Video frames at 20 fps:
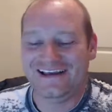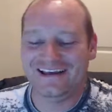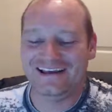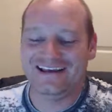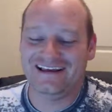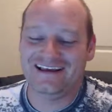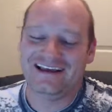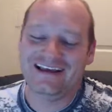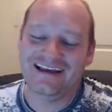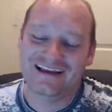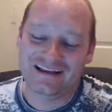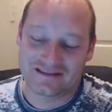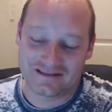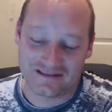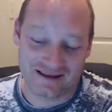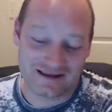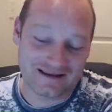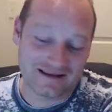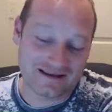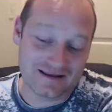
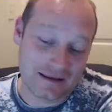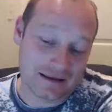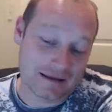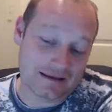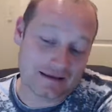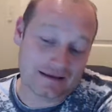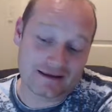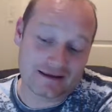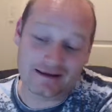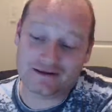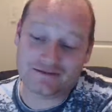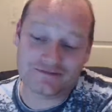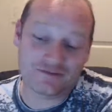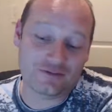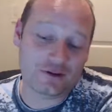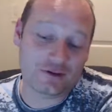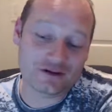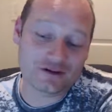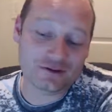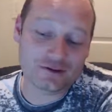he can kick a
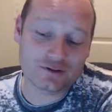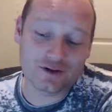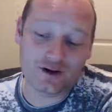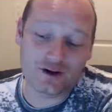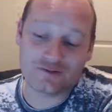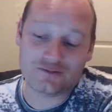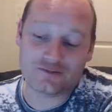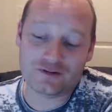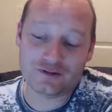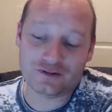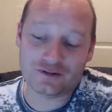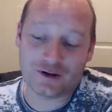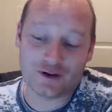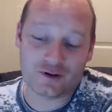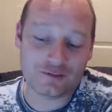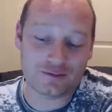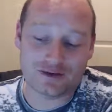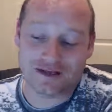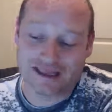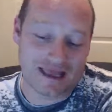42-yard field
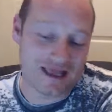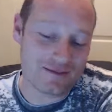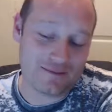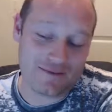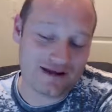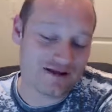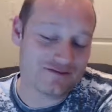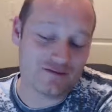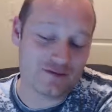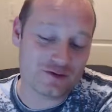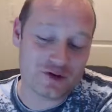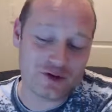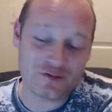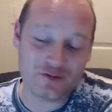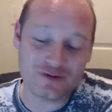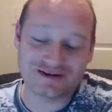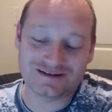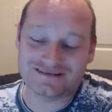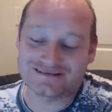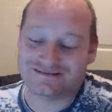goal, but he can't make a
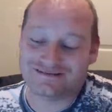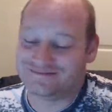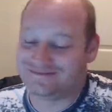41.